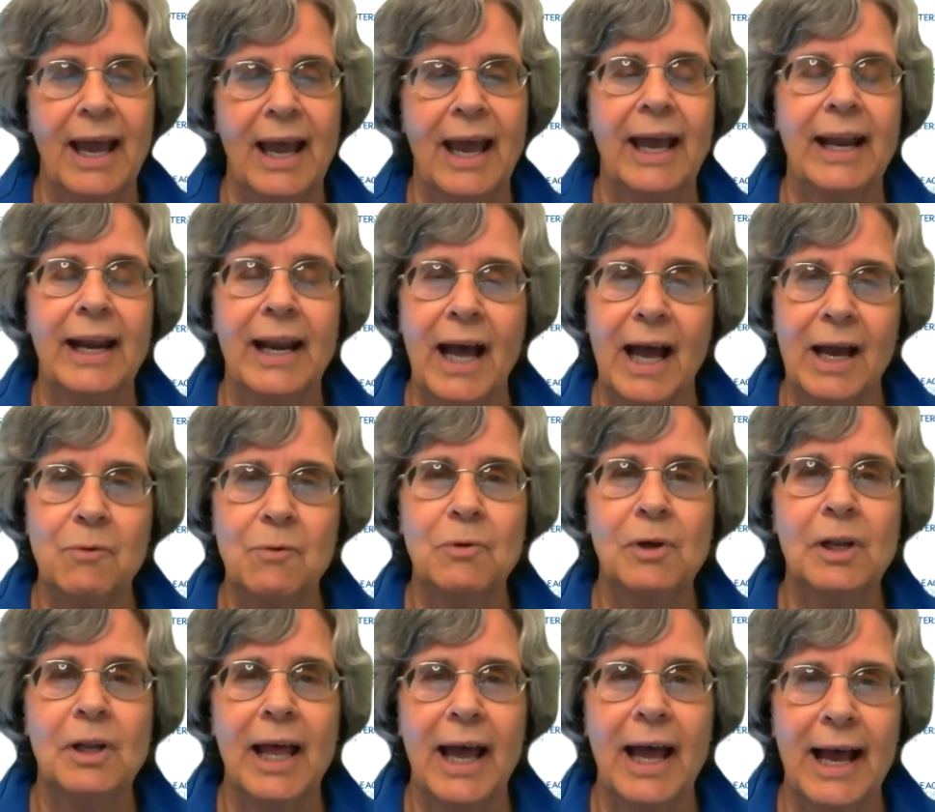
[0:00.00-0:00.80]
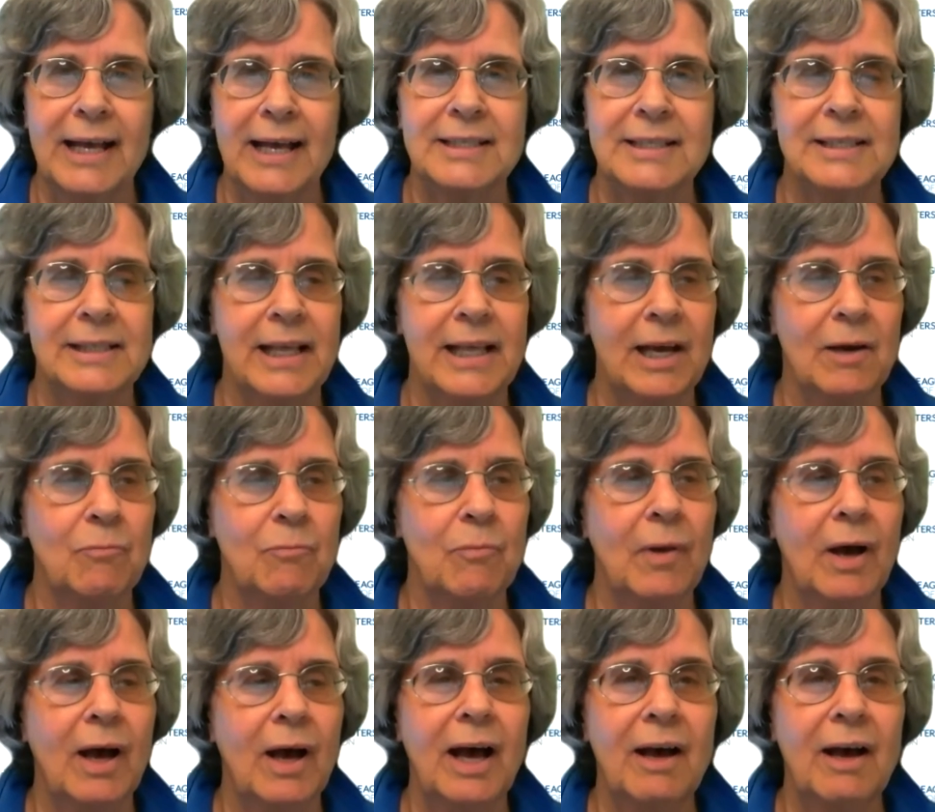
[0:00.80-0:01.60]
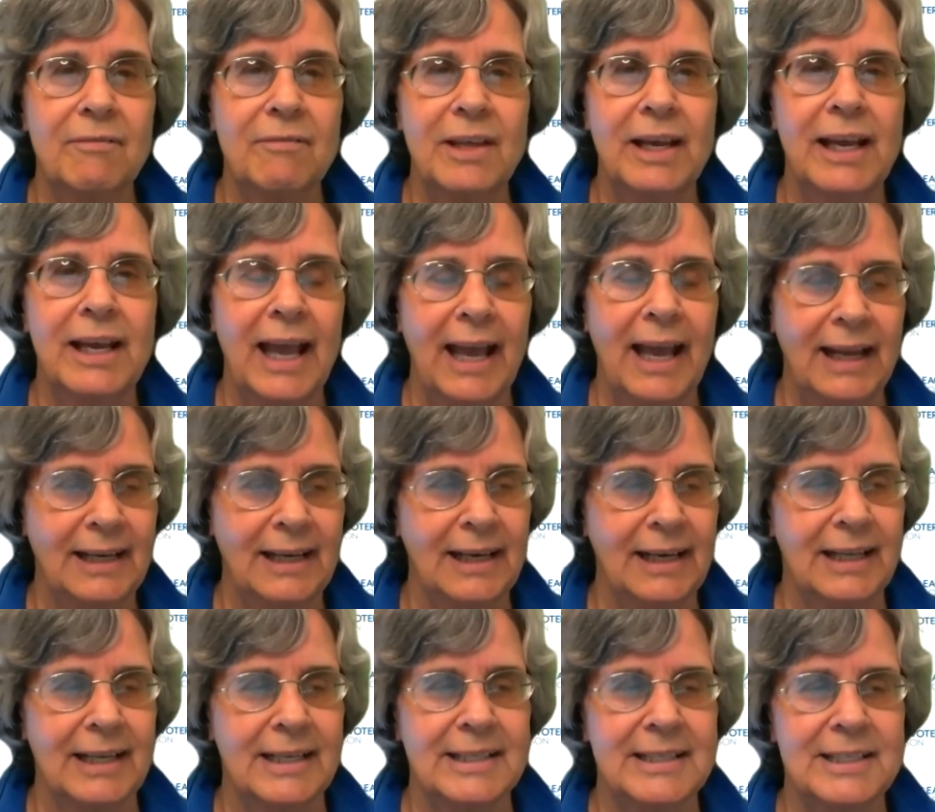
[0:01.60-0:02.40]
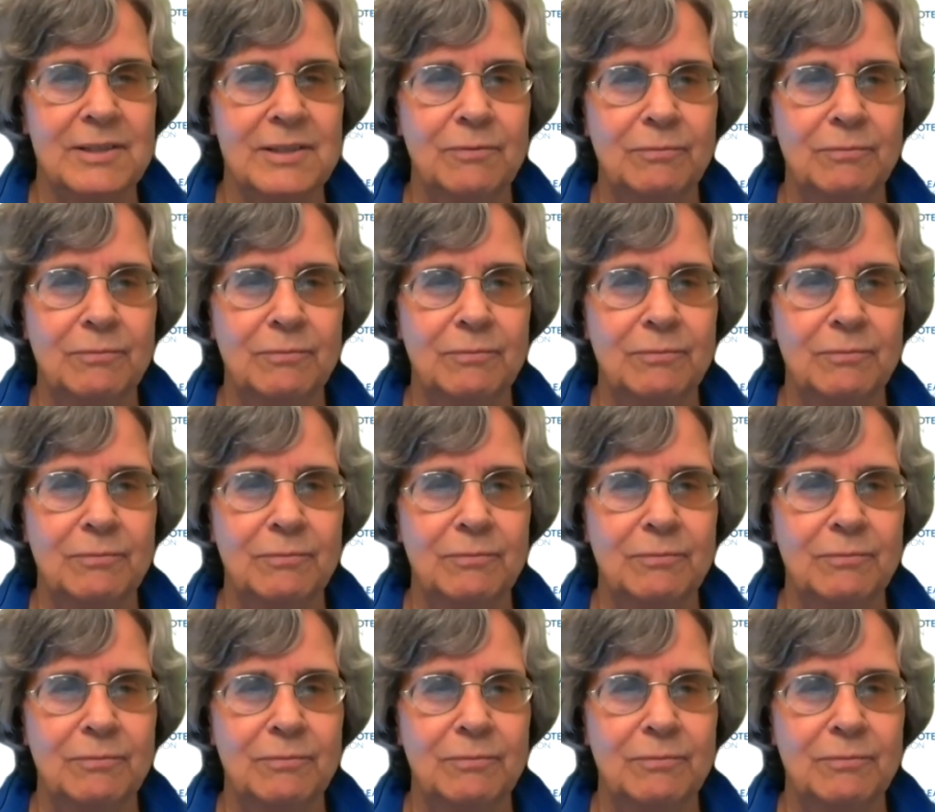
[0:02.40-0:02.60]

and I will ask them of the candidates.